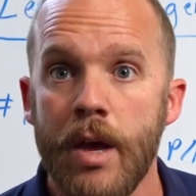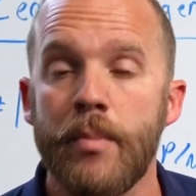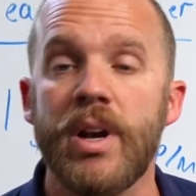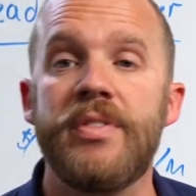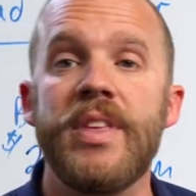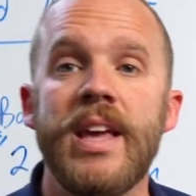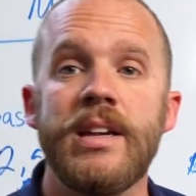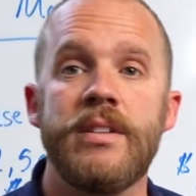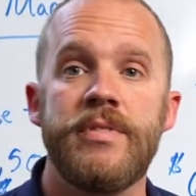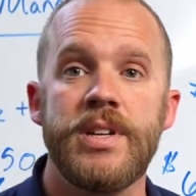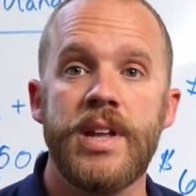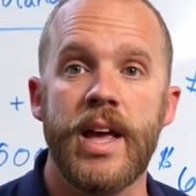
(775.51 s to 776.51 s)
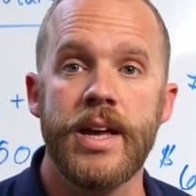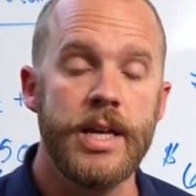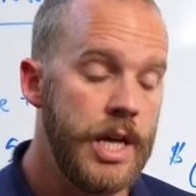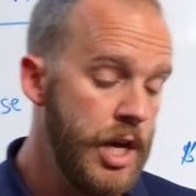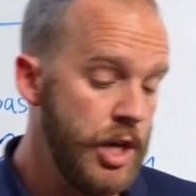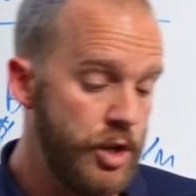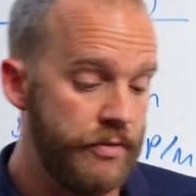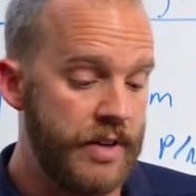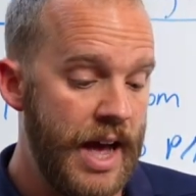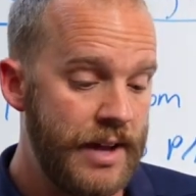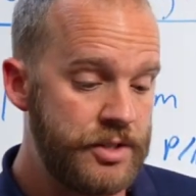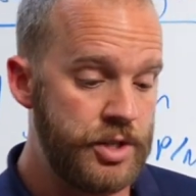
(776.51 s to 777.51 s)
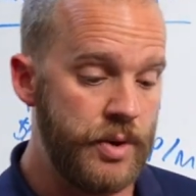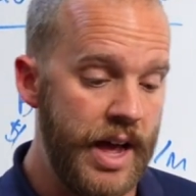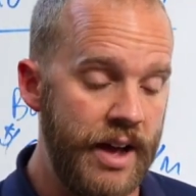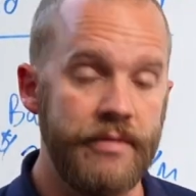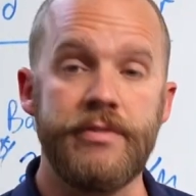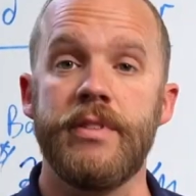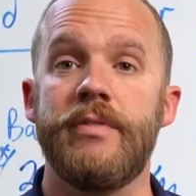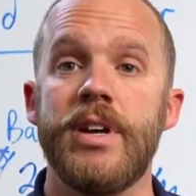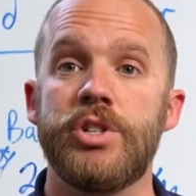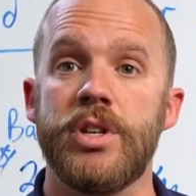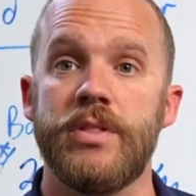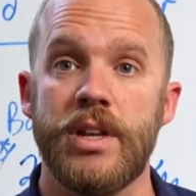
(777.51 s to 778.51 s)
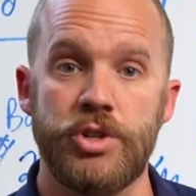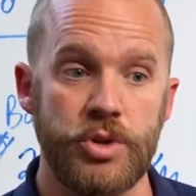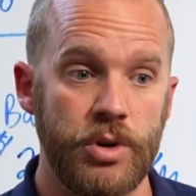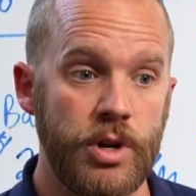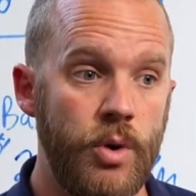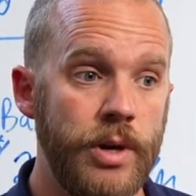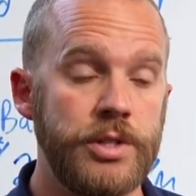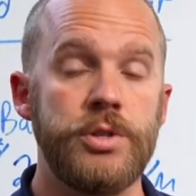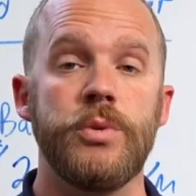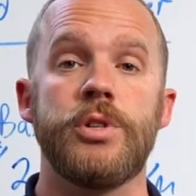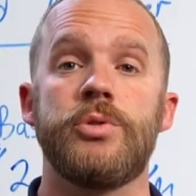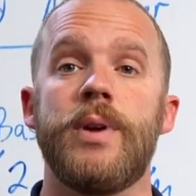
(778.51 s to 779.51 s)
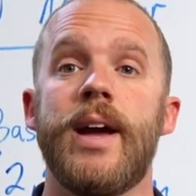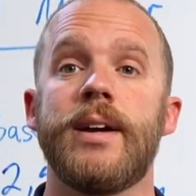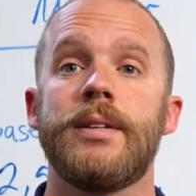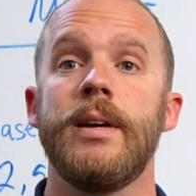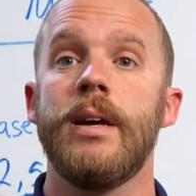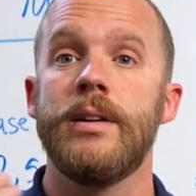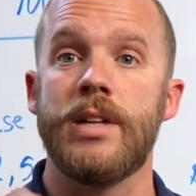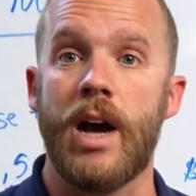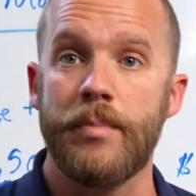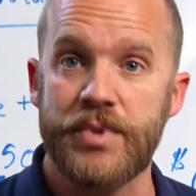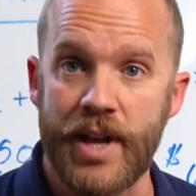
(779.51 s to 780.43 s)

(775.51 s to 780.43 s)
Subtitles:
But at the end of the day, you've got to have the vision that you're going to attract top